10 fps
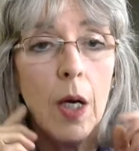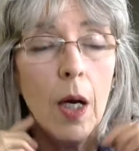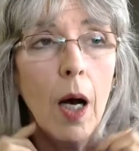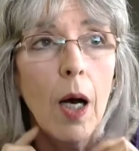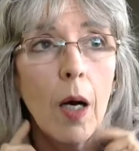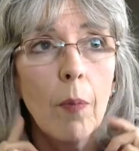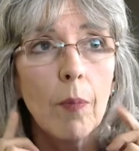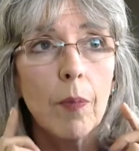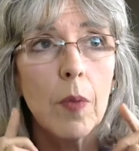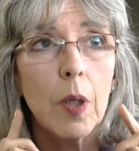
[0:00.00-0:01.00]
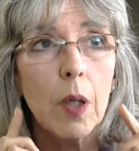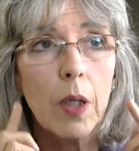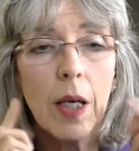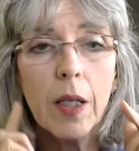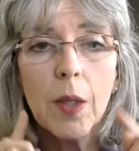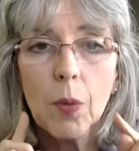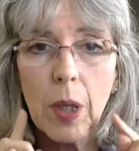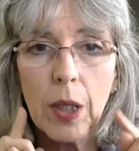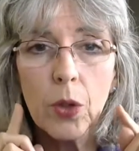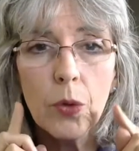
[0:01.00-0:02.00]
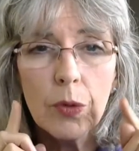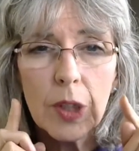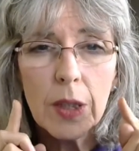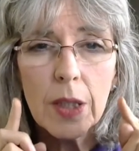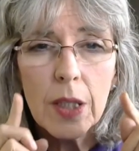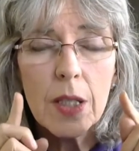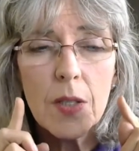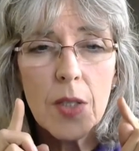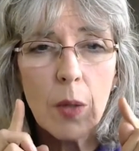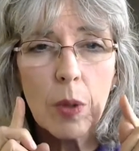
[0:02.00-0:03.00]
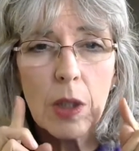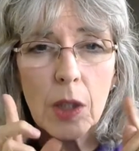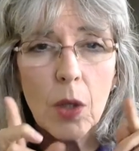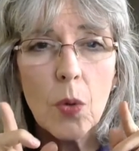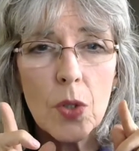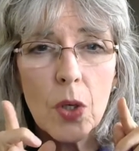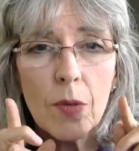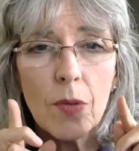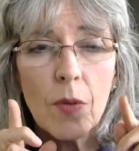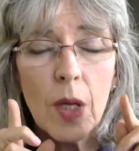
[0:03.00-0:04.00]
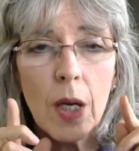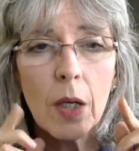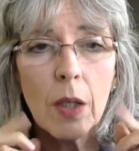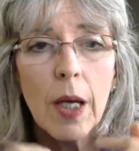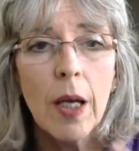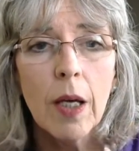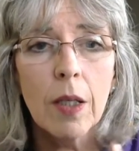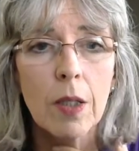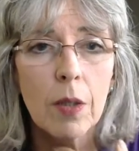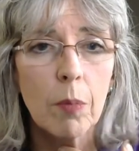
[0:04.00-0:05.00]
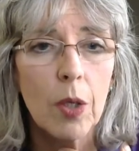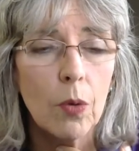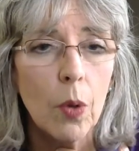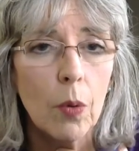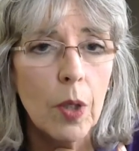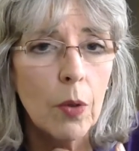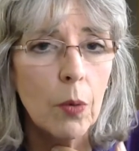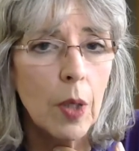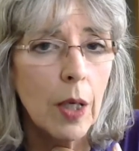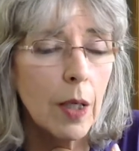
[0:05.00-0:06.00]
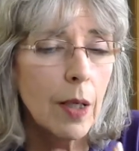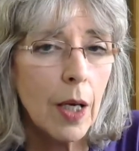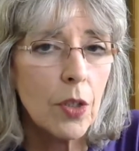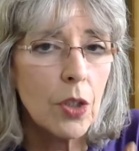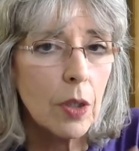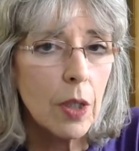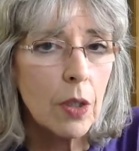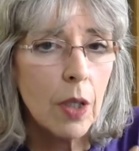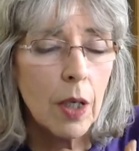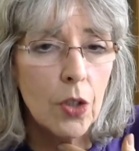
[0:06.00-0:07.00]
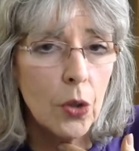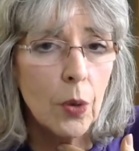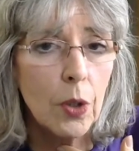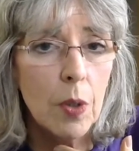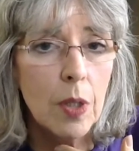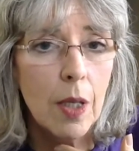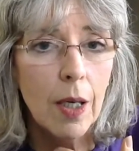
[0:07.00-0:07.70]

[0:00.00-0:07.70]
Kind of like where my uvula is, I would close off there, and my throat. The only one I can actually kind of show you is,